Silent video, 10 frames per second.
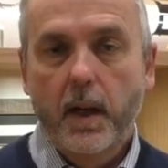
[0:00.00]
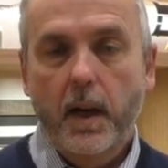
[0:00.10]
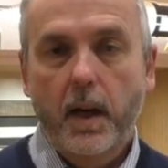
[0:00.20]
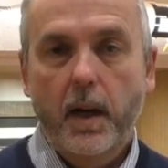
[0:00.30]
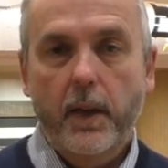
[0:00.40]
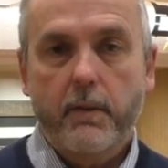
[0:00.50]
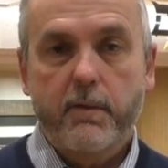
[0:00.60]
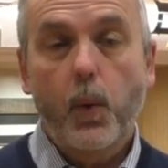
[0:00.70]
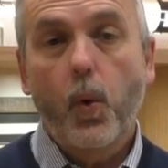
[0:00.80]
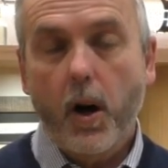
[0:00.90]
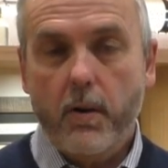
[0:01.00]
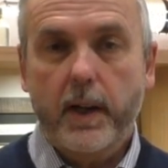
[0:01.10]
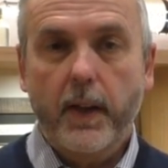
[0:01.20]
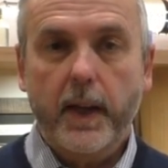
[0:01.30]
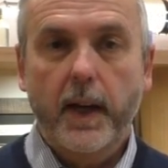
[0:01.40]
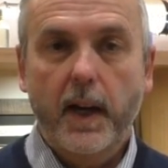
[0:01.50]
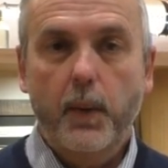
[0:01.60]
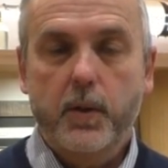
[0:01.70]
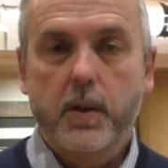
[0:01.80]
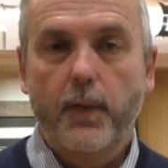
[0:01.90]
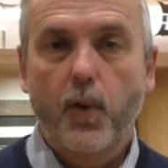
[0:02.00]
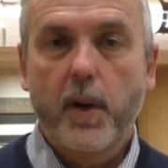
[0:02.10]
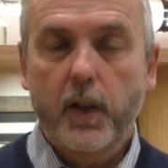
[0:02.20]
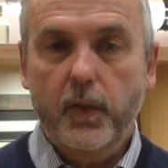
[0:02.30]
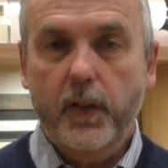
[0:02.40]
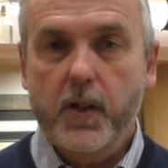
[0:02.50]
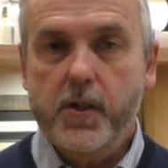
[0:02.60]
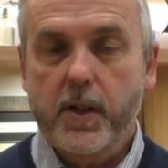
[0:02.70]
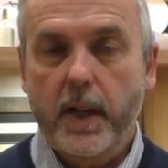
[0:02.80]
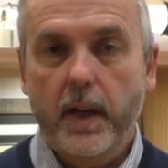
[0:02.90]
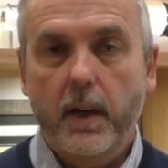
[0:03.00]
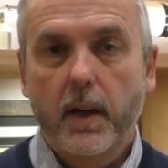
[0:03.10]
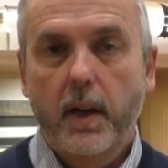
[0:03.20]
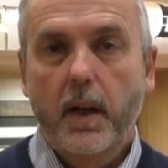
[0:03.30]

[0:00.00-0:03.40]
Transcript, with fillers: uh, the rewiring of the car, which I've almost finished now,